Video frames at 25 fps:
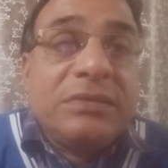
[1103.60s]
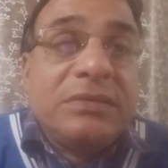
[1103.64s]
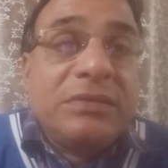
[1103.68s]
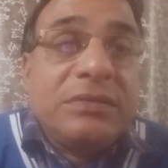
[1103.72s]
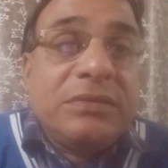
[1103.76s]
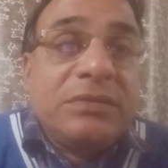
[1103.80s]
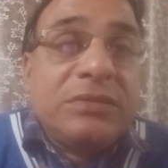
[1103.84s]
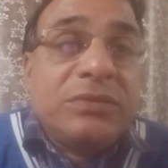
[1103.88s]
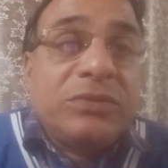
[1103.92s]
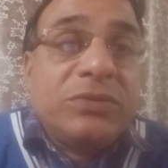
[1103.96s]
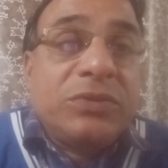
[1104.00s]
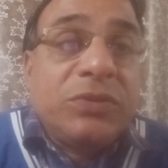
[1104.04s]

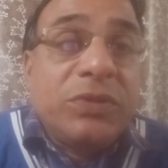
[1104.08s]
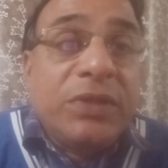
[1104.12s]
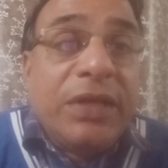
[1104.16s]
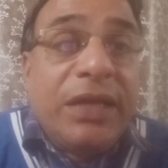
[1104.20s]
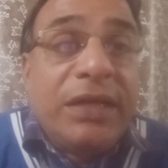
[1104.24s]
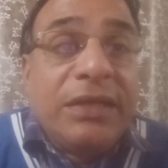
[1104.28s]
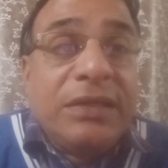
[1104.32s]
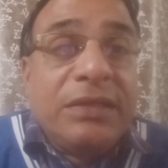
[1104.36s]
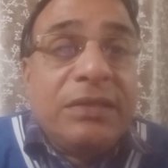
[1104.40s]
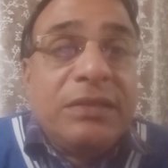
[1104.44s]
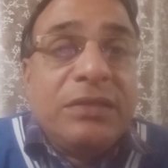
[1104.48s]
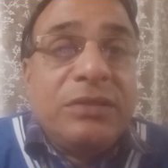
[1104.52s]
so
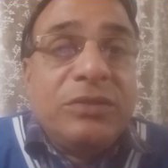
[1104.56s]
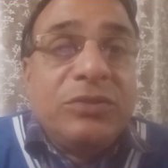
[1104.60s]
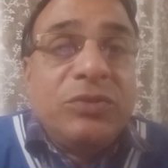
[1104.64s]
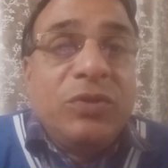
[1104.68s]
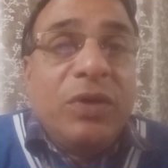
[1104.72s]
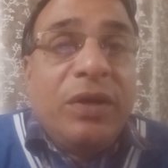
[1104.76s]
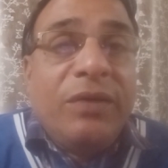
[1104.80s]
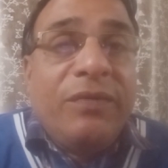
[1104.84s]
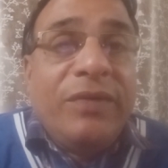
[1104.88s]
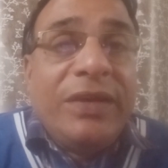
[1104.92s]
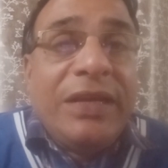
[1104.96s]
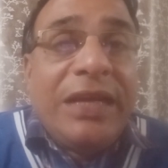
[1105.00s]
that you
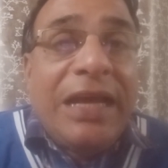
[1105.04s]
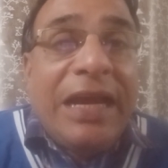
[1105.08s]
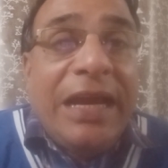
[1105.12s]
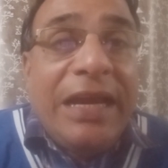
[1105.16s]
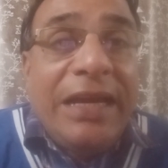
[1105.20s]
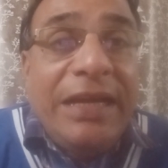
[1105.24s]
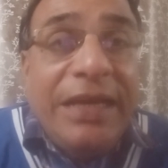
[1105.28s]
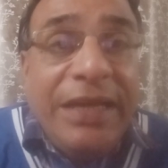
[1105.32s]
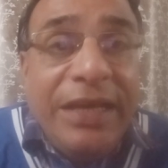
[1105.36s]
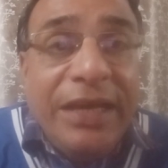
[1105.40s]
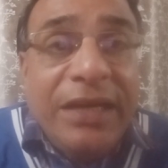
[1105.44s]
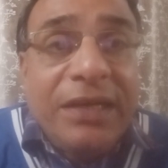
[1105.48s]
have an
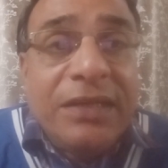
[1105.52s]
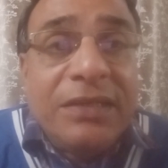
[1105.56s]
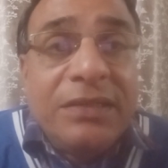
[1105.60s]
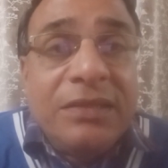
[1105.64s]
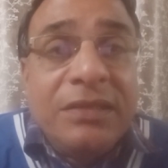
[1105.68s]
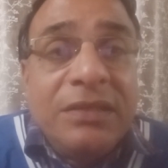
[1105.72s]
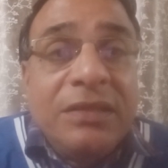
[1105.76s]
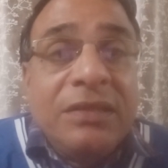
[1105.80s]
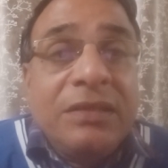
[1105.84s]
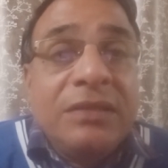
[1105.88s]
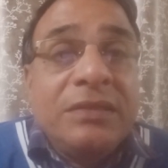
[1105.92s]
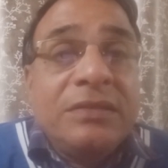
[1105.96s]
idea
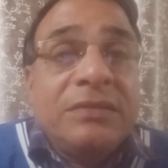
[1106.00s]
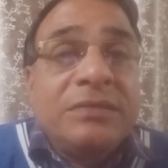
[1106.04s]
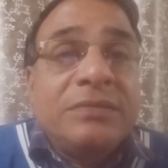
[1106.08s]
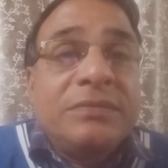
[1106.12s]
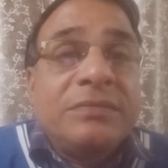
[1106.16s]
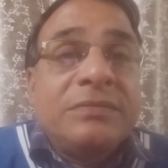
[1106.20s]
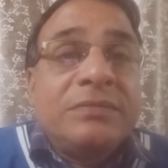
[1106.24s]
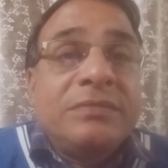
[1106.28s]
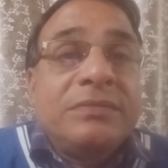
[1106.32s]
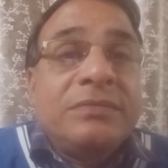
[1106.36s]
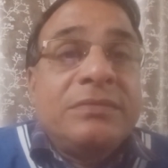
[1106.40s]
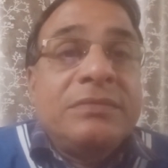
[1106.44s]

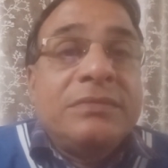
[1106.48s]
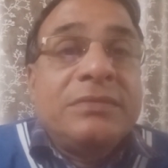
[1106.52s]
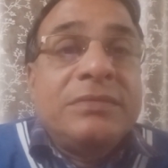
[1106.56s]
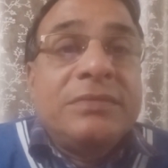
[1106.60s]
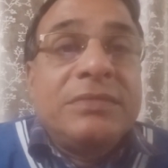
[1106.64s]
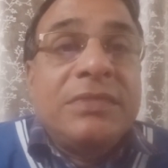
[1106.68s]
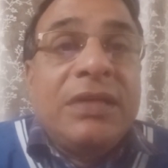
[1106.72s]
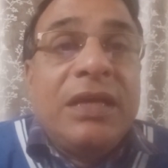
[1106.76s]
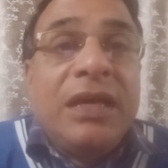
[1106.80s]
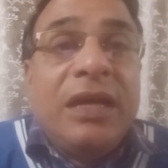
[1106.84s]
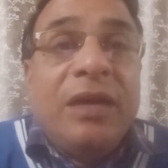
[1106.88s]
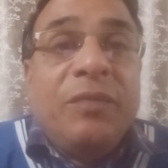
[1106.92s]

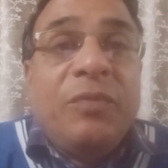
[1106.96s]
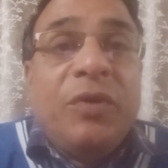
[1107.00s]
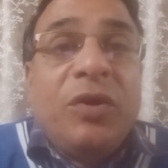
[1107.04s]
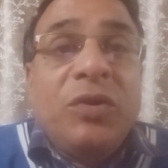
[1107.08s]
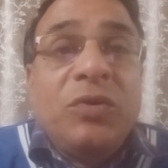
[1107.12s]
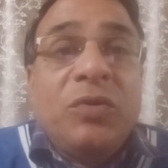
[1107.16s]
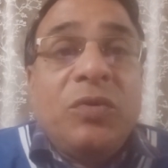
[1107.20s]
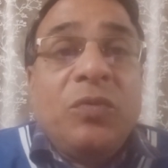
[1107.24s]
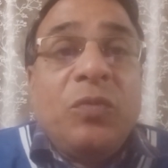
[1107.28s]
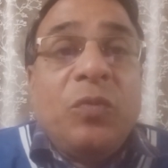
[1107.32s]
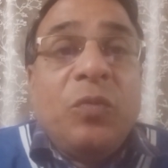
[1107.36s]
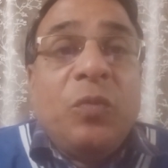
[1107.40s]

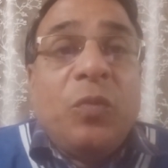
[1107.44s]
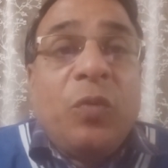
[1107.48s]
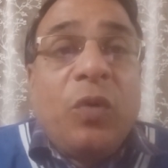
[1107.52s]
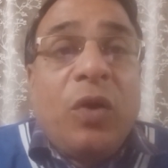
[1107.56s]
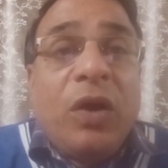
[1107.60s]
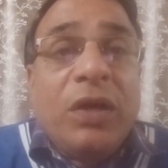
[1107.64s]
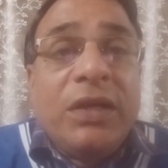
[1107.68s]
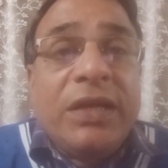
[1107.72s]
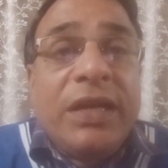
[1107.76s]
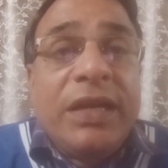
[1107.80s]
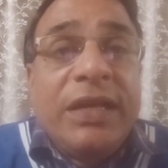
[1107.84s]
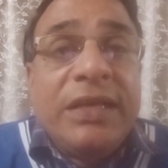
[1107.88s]
about
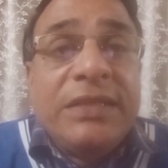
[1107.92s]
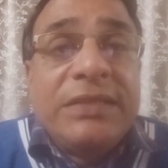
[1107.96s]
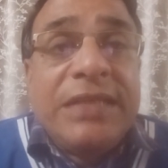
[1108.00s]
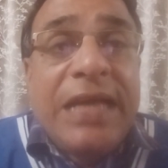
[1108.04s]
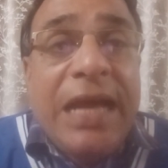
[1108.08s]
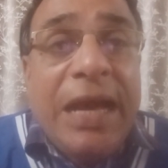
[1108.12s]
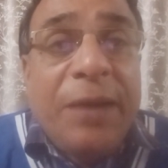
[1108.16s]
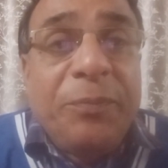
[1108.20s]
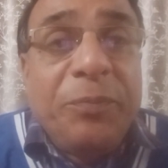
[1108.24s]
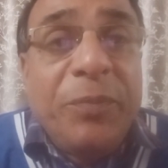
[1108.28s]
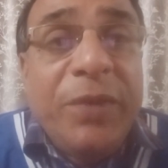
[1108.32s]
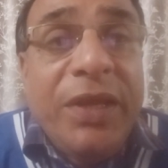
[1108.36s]
what is
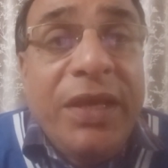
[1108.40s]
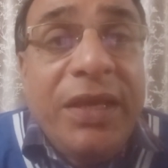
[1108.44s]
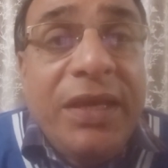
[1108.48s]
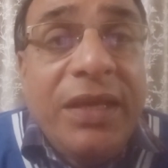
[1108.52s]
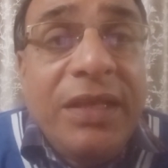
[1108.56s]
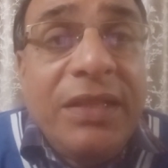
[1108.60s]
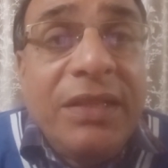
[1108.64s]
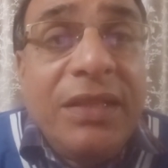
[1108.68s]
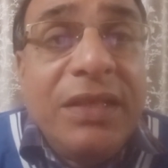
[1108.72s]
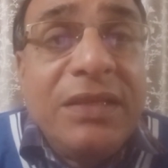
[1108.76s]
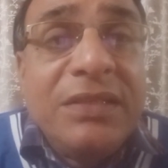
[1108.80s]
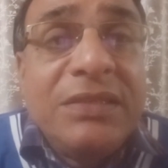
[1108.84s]
happening
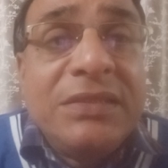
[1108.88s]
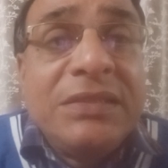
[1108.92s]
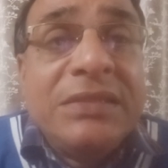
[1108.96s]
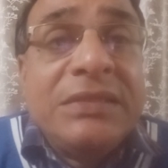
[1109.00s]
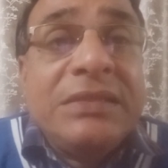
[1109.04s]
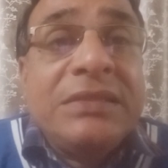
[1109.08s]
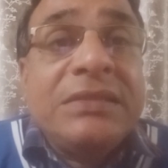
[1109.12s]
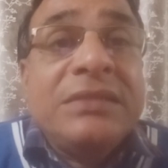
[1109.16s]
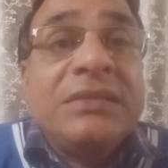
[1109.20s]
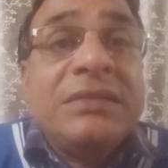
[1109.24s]
in this